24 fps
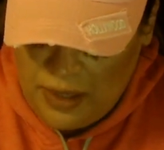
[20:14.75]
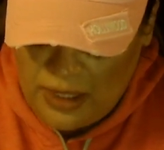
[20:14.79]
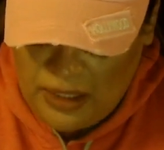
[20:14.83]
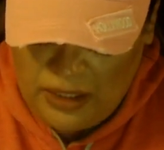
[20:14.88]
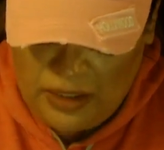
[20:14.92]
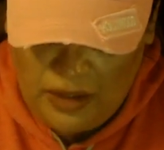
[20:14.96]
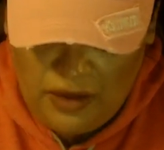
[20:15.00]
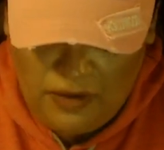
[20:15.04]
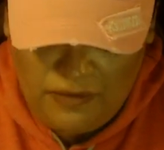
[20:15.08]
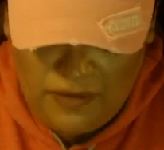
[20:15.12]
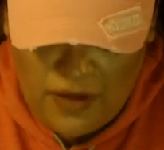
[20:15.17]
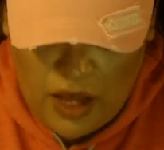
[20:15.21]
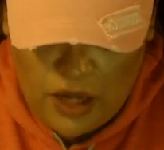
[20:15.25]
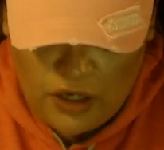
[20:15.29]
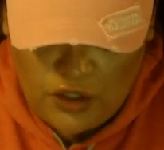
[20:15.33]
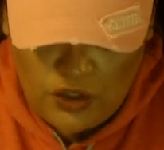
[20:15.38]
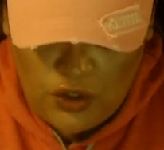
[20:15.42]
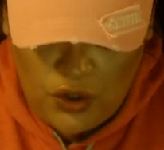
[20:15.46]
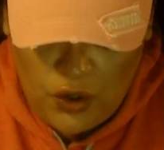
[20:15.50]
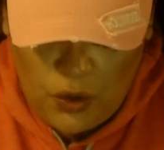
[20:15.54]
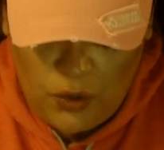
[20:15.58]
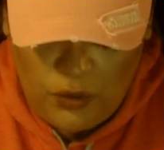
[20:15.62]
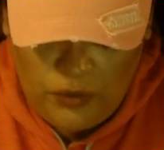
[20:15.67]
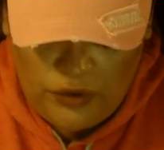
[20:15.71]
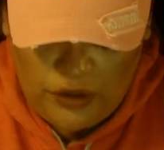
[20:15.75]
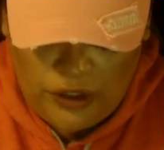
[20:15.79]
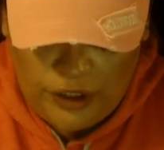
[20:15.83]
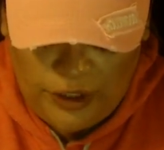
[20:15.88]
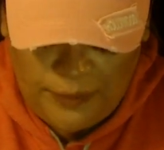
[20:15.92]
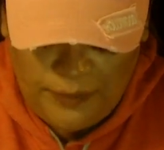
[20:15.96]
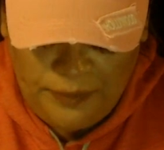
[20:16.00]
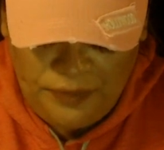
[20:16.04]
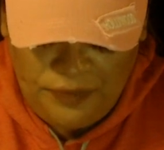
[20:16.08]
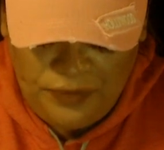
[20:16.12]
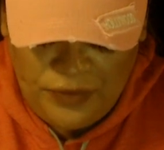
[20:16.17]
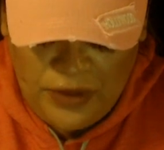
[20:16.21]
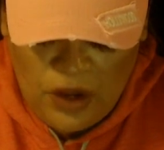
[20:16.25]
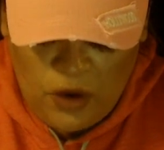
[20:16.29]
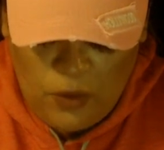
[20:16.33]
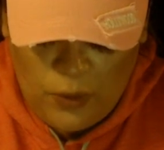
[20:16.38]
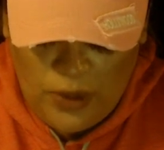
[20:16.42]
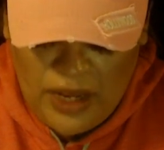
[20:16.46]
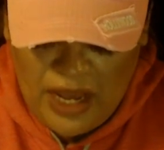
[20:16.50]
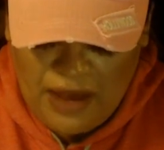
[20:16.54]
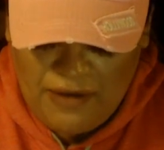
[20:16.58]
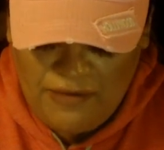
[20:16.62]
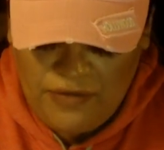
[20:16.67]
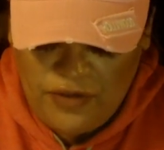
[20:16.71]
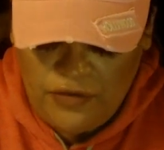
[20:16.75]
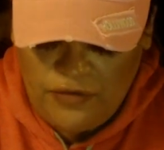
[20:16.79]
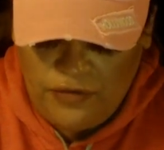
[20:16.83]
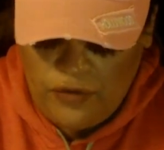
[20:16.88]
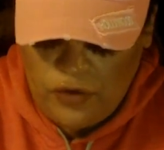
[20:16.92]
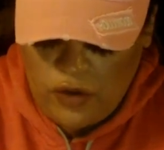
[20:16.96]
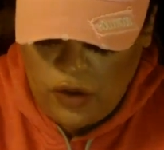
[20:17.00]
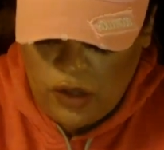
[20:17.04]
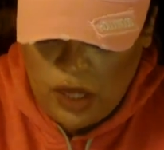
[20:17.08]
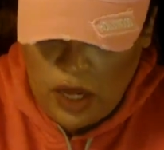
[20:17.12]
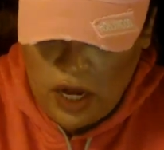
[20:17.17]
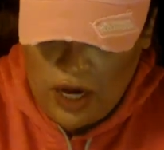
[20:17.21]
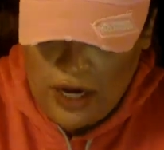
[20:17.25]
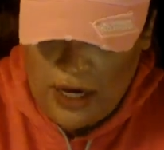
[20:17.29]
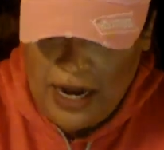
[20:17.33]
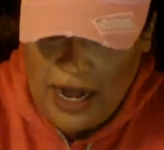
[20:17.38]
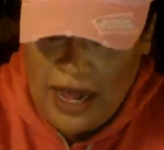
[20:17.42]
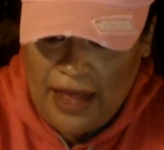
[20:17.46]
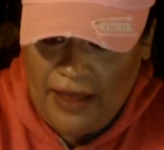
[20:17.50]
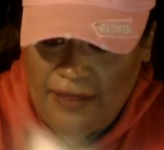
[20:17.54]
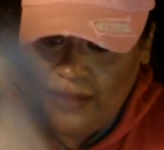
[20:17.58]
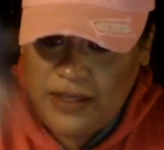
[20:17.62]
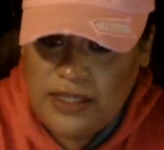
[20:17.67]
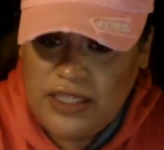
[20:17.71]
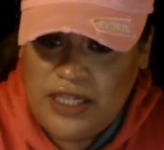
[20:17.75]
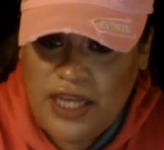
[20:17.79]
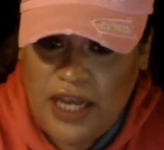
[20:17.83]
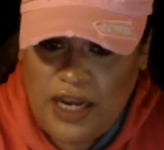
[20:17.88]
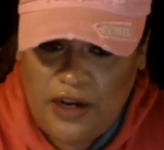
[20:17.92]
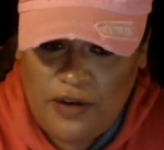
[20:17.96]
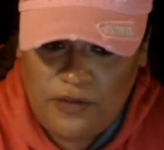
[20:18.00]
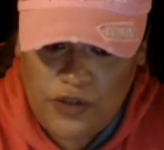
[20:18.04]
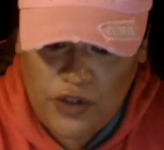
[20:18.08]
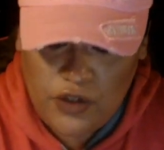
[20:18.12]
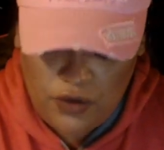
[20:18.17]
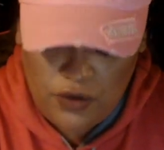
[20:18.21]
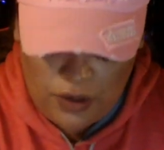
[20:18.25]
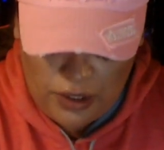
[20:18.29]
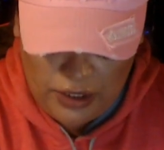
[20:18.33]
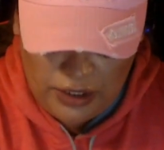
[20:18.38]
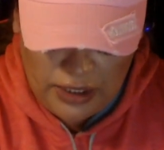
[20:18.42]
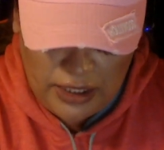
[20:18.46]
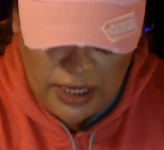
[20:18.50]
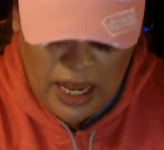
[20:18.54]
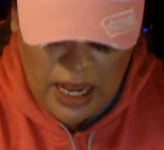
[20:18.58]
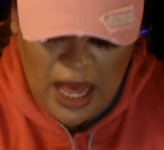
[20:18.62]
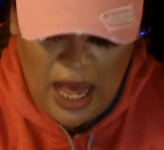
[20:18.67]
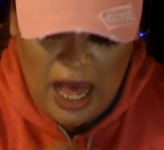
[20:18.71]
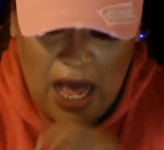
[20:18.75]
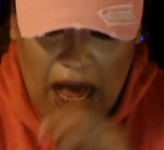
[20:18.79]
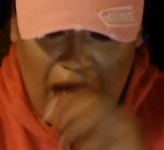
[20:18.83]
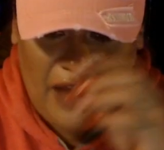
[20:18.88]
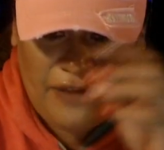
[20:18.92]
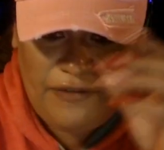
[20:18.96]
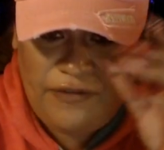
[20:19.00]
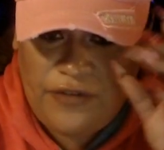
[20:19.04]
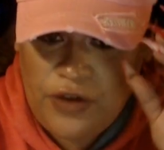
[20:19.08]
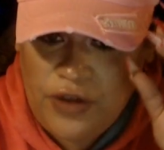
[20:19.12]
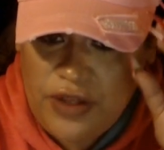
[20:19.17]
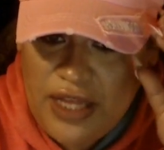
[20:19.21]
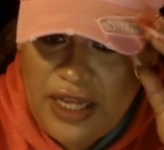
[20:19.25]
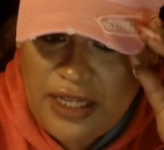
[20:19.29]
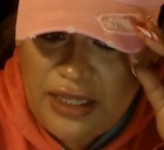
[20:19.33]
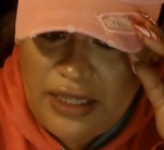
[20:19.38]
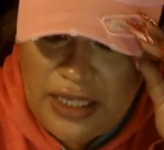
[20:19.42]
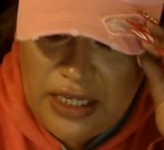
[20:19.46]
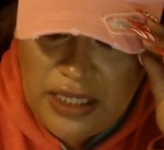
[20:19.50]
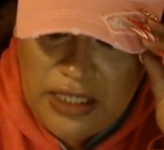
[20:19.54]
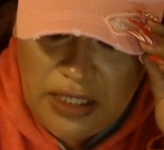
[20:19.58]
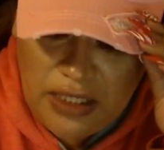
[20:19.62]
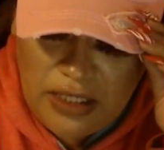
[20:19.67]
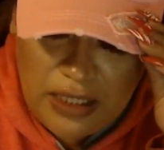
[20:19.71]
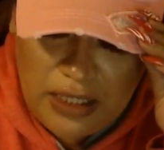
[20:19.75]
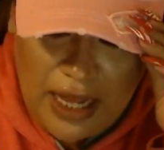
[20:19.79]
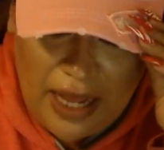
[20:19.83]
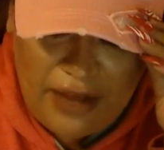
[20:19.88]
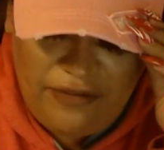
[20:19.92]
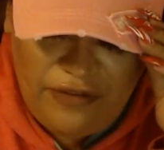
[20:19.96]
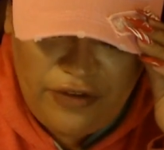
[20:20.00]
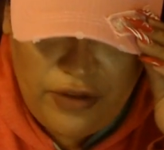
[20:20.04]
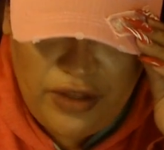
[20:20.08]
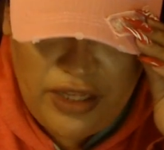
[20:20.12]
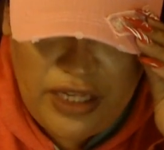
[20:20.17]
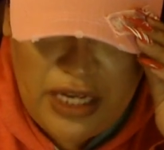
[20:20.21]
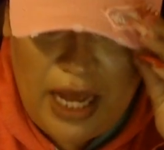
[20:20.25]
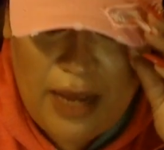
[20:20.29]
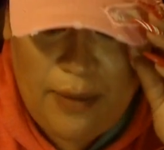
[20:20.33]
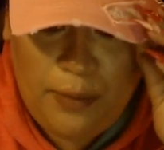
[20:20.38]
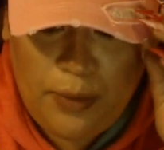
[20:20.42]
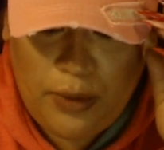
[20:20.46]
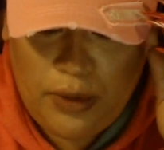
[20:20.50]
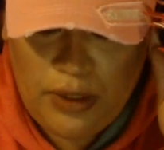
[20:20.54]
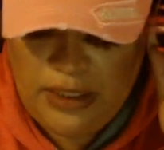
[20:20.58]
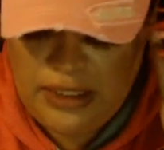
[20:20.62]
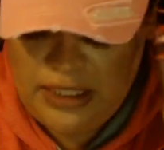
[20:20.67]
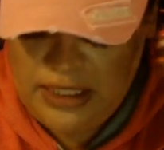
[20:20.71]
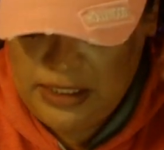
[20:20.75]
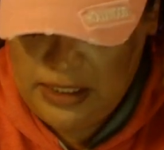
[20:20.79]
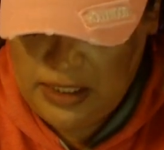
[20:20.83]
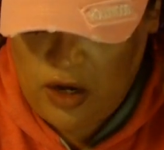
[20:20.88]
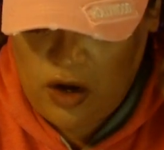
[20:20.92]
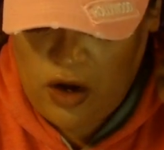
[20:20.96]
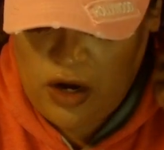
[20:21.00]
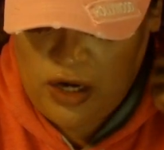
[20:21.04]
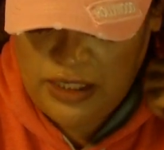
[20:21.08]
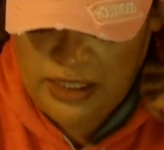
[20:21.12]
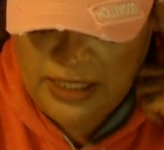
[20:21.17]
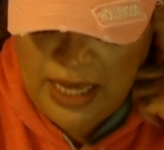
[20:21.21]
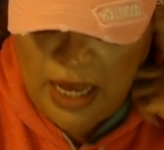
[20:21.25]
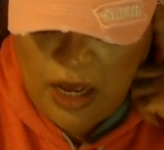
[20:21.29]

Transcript: of October, we have the Fool card and the Ten of Swords. I feel that this, I feel that I pulled these cards out